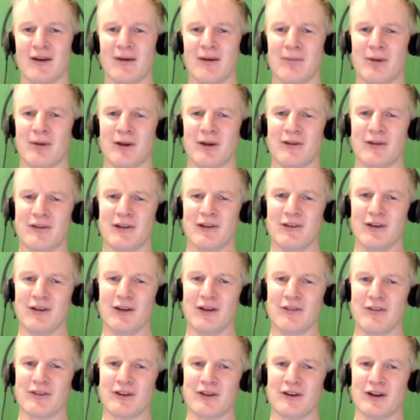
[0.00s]
But
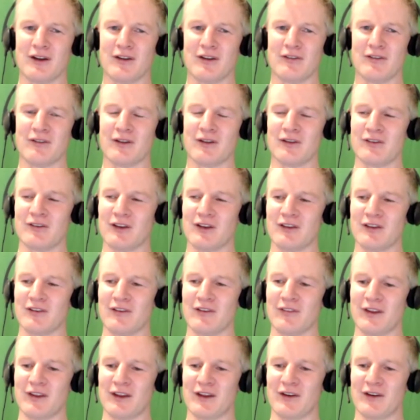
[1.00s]
sometimes, you know, I say
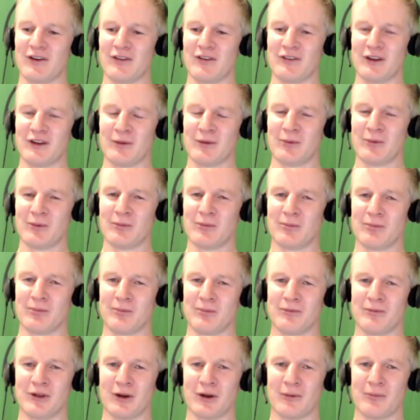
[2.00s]
something and I say, Well,
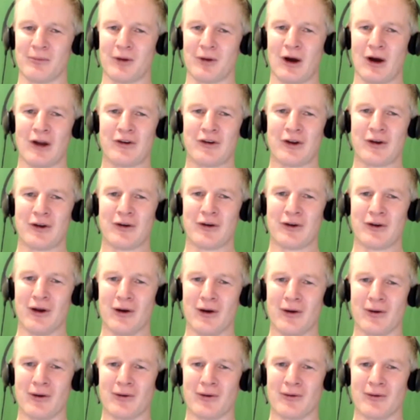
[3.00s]
you know, I don't
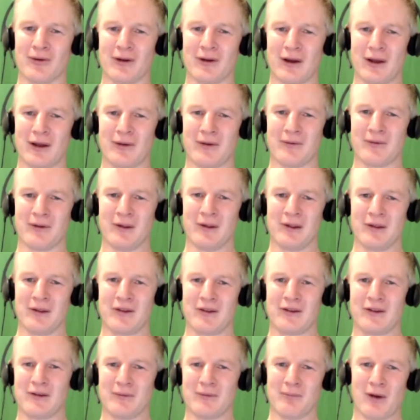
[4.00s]
know. And
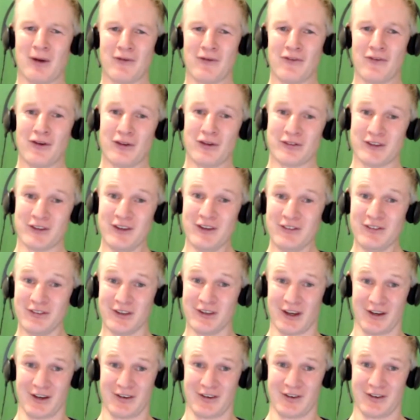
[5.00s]
my first
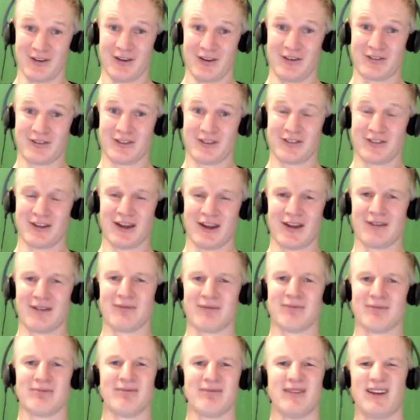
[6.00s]
instinct is to say,
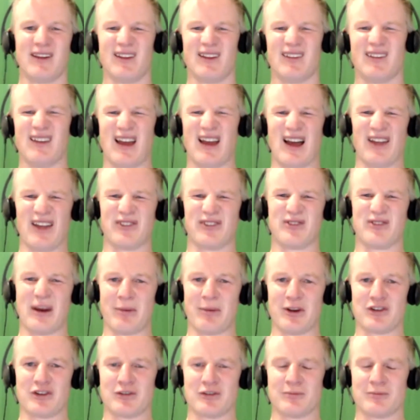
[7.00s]
Ah, it's
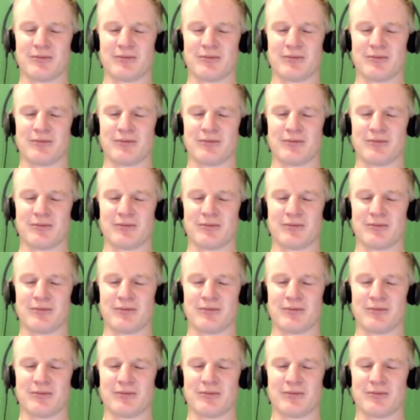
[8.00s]
rubbish